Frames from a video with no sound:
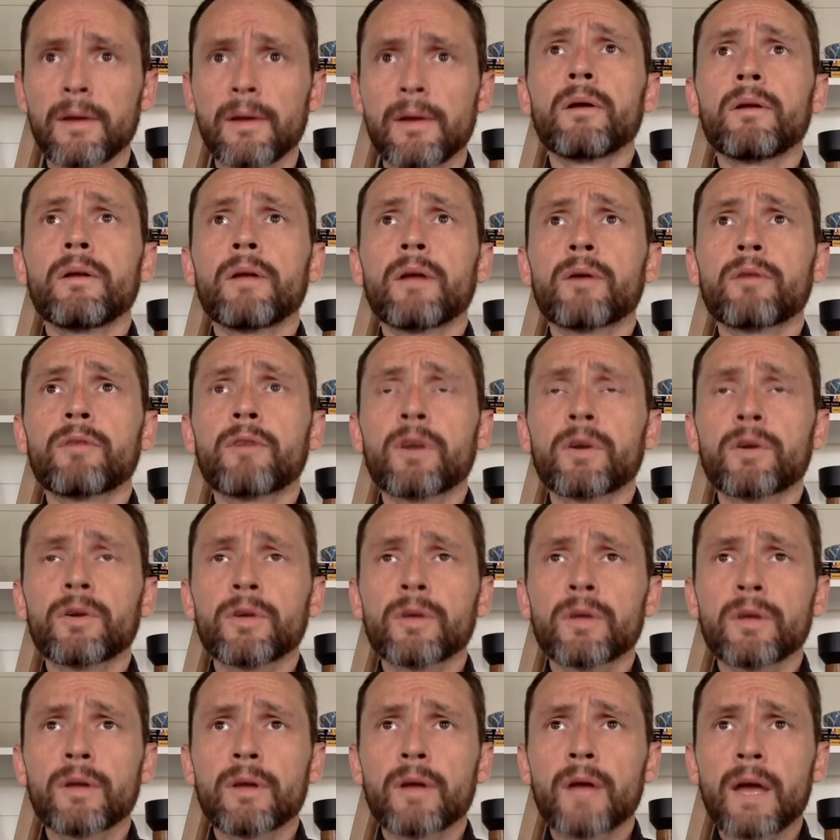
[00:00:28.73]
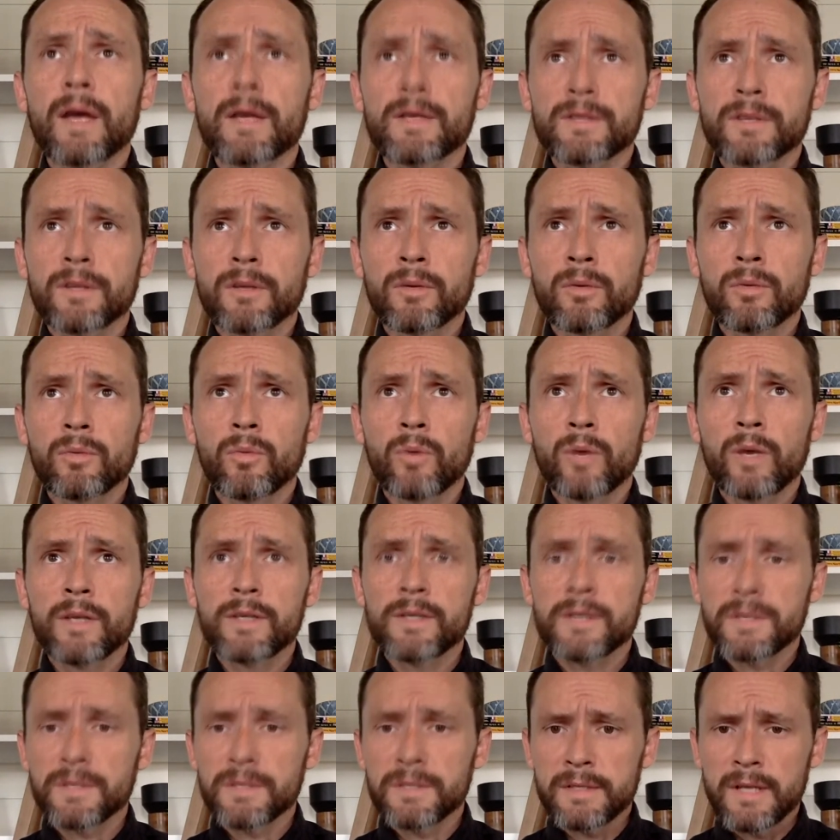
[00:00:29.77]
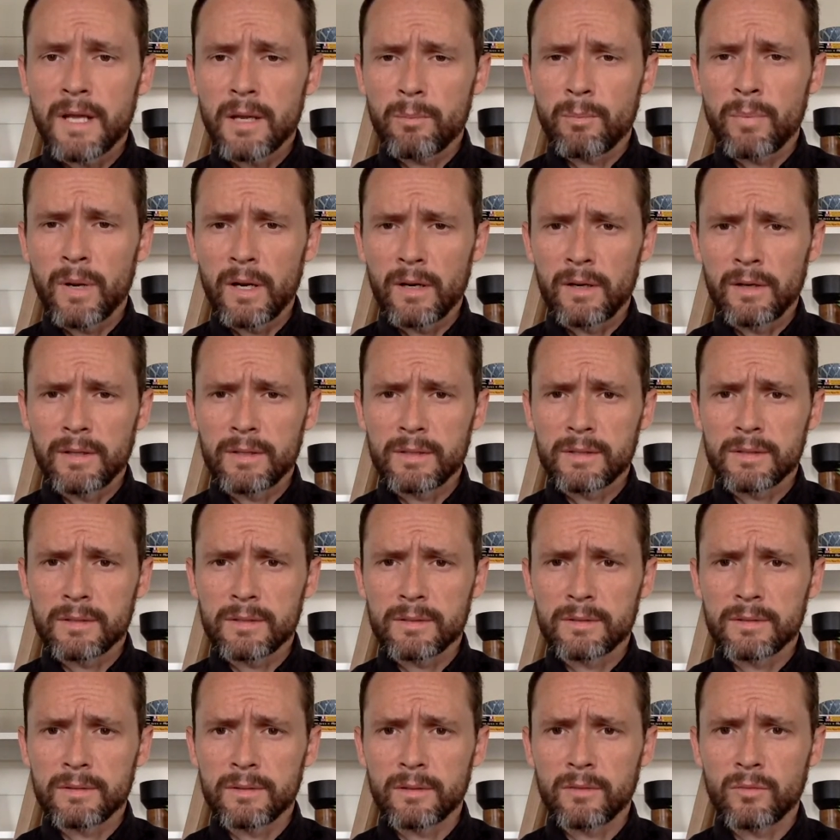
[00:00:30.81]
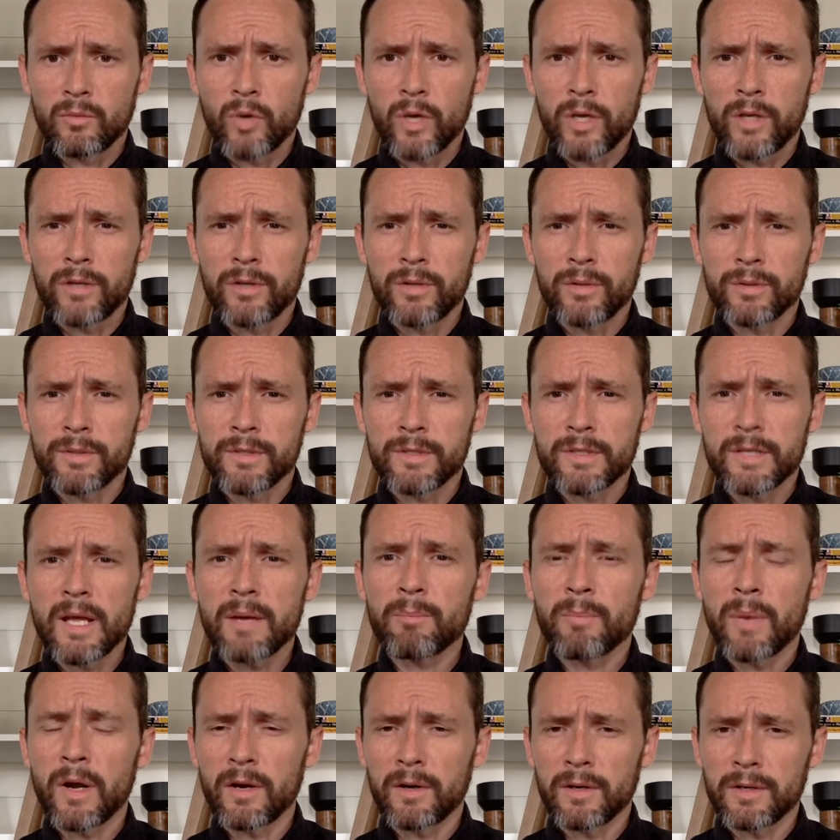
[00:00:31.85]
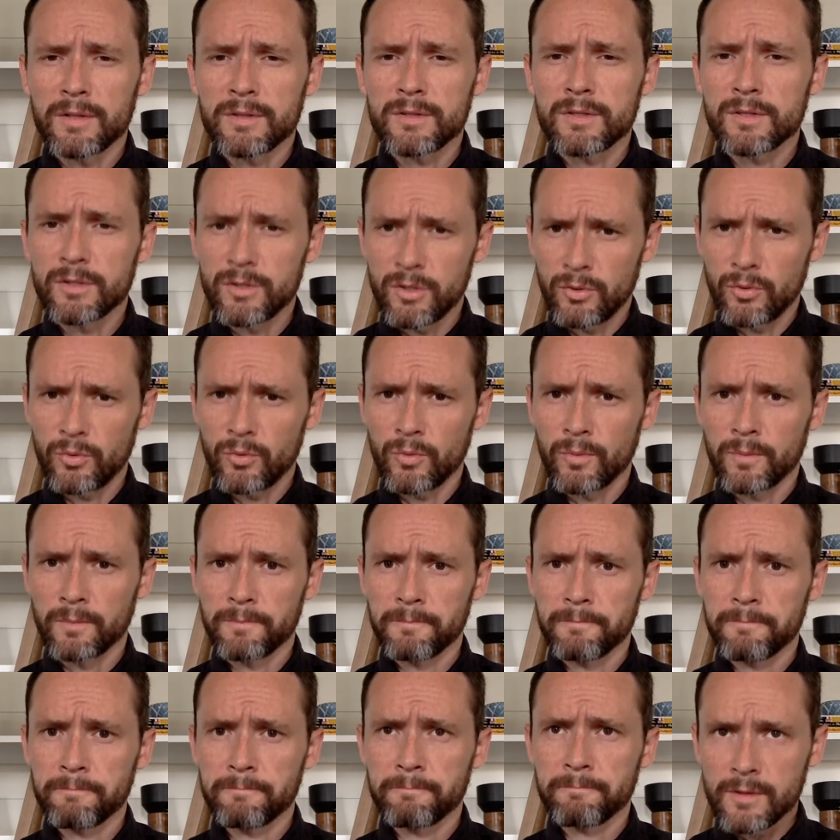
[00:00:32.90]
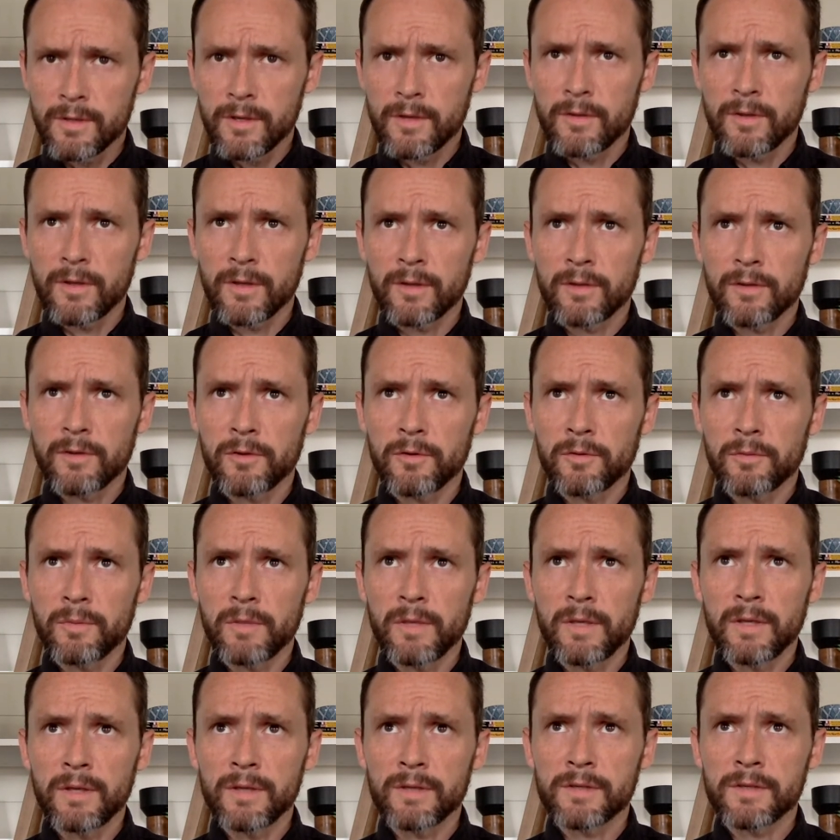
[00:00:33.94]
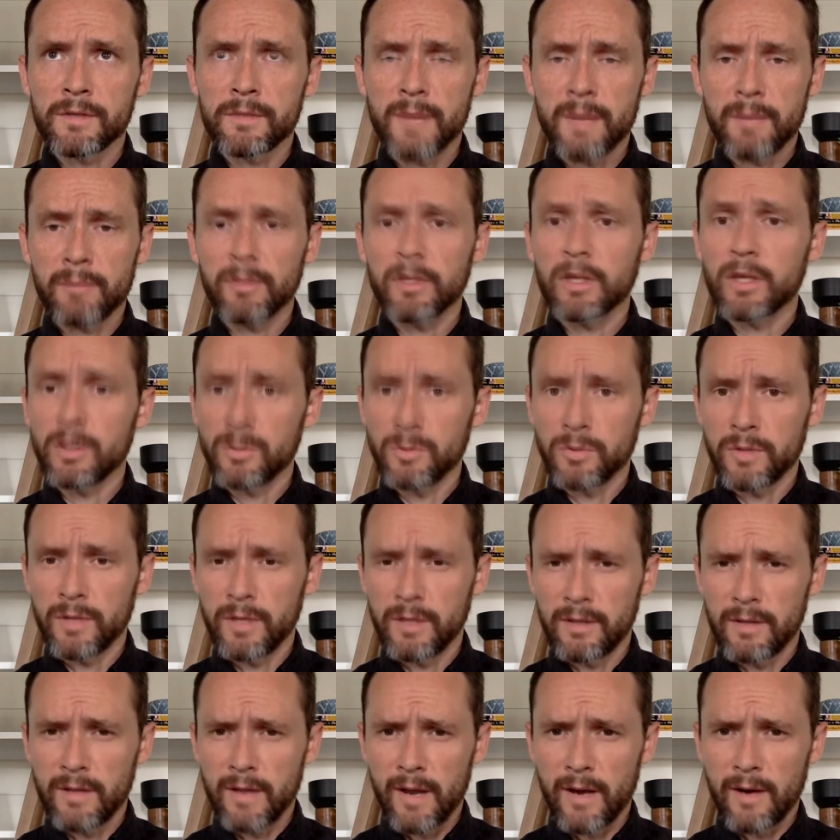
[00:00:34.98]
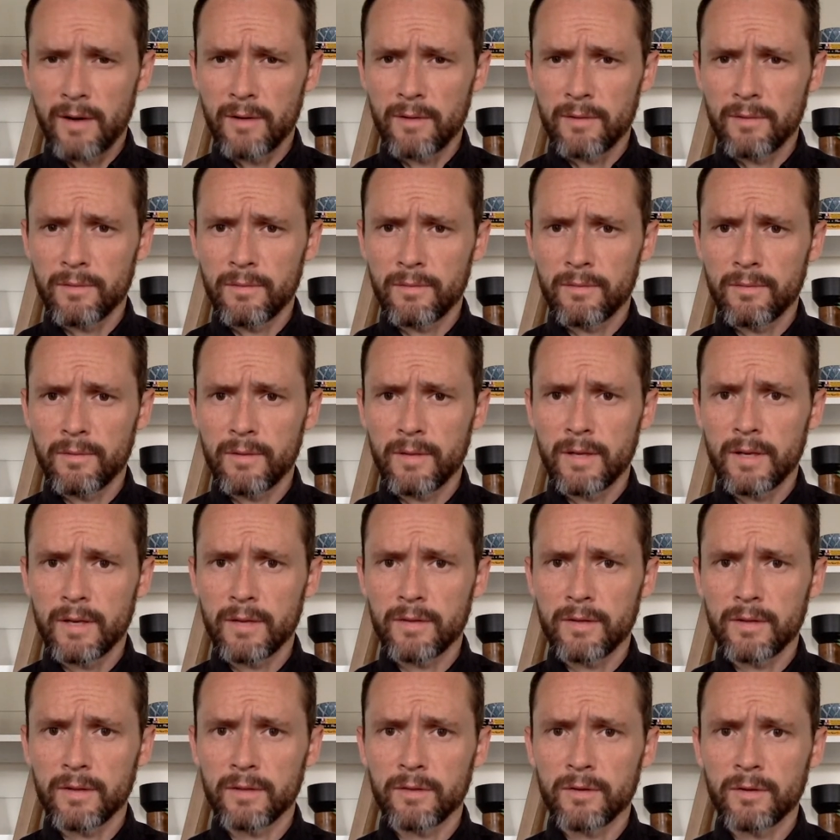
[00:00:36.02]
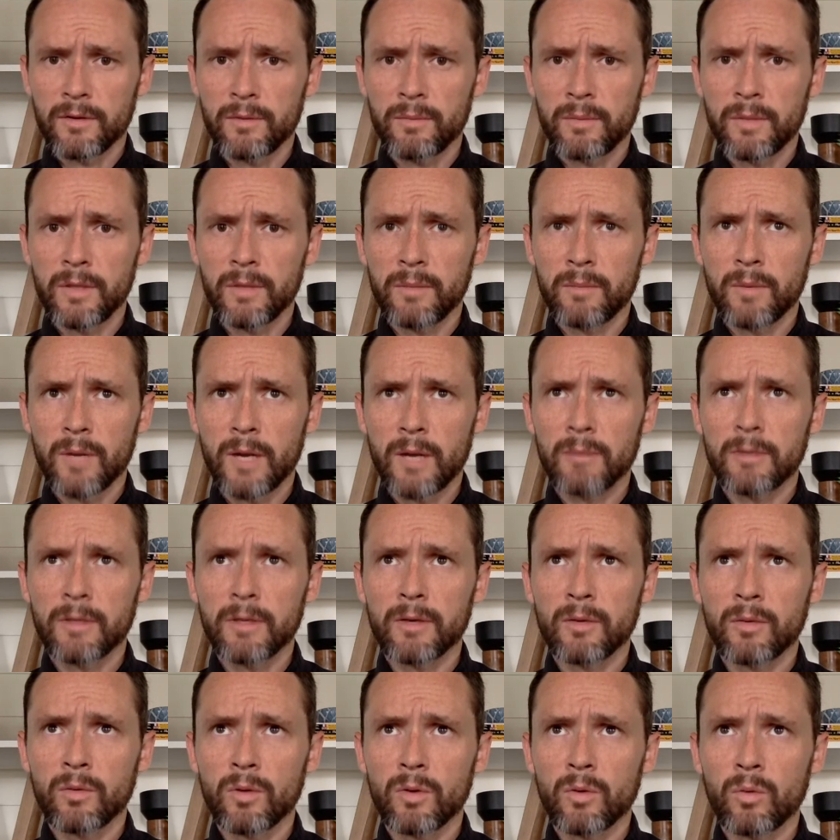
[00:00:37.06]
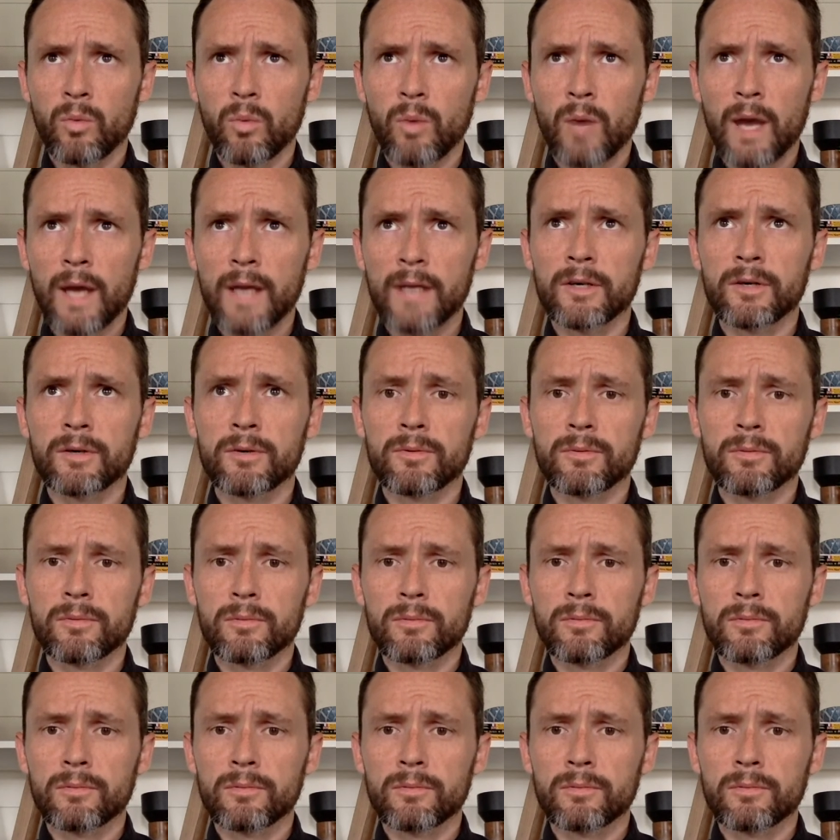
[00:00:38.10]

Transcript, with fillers: Now, if I were to ask you, what is a step parent and what do step parents do? I think there would be some ambiguity there, and I think there would be probably a, a wider